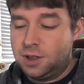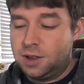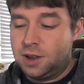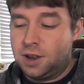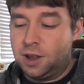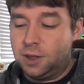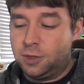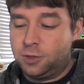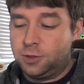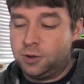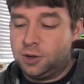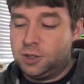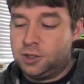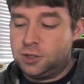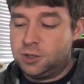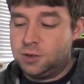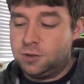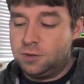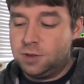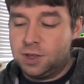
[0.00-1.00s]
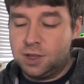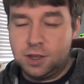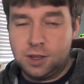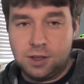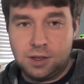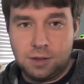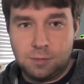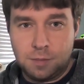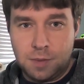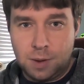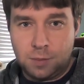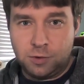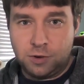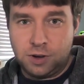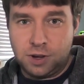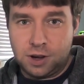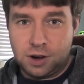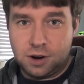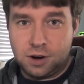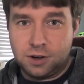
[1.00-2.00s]
32 gig memory
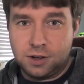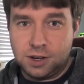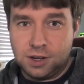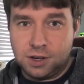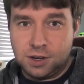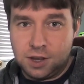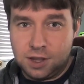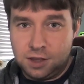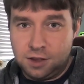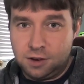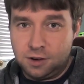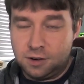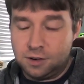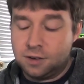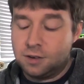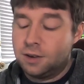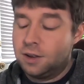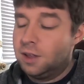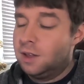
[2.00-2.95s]
card in here.